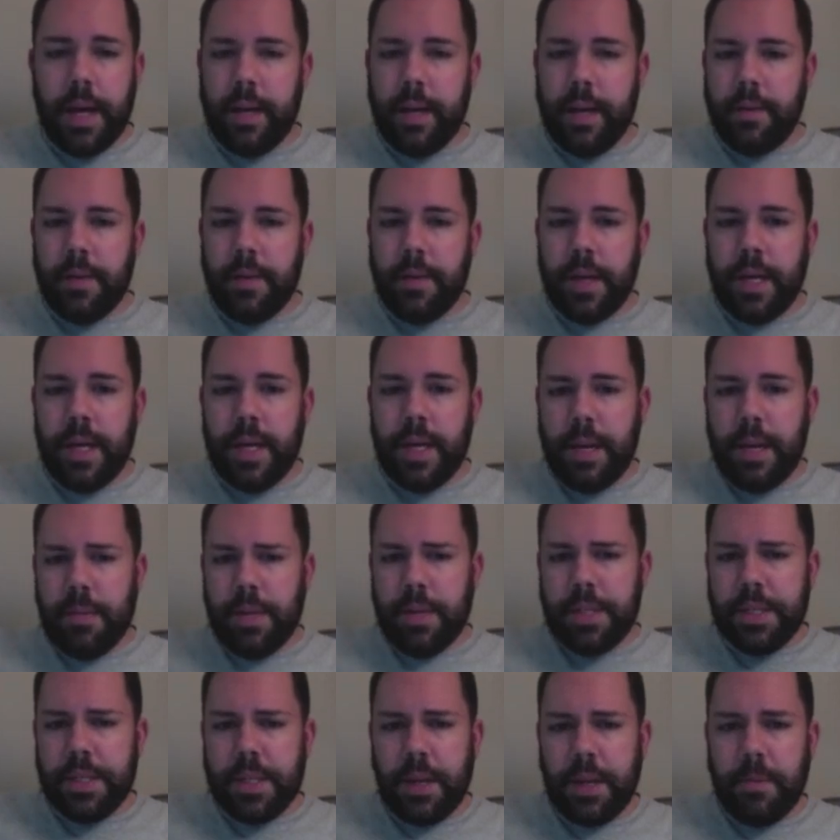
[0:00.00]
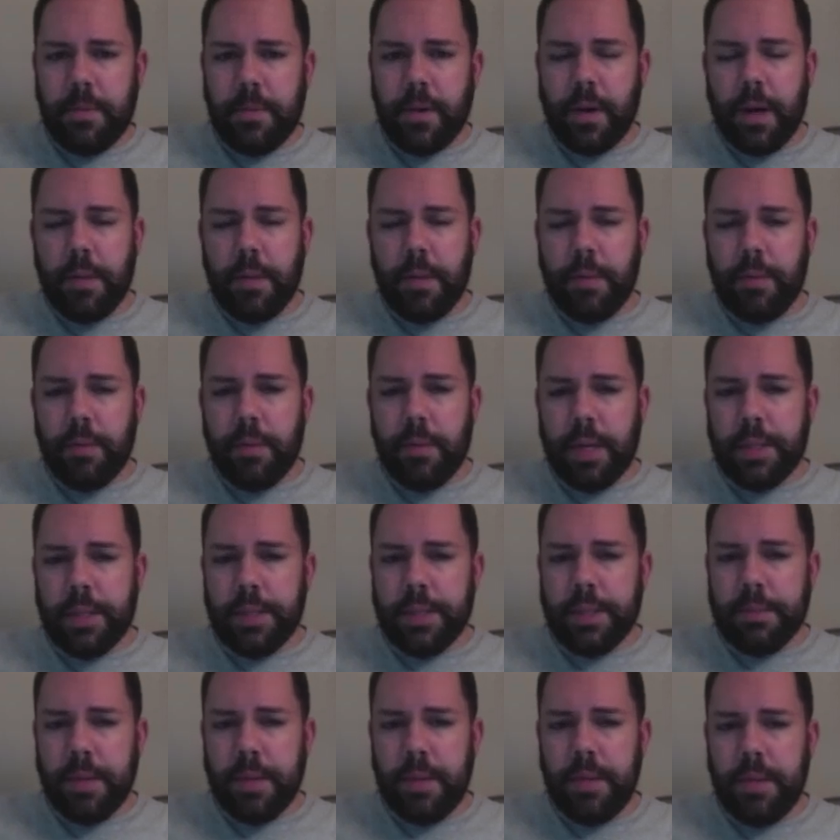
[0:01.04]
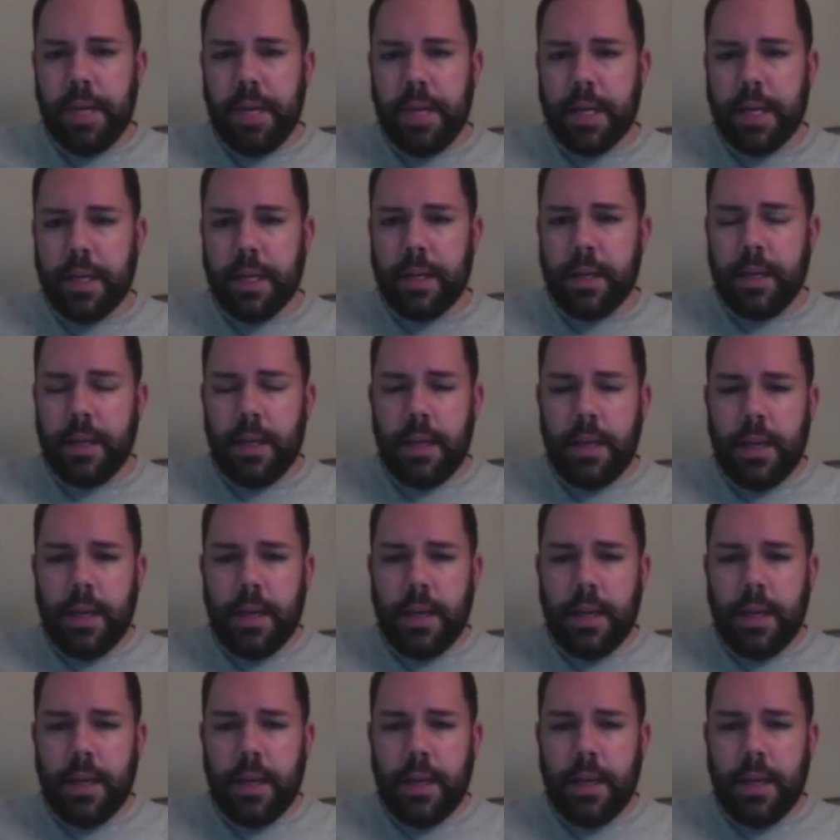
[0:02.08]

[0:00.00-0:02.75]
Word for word: And if I can keep this up for a couple months, maybe I can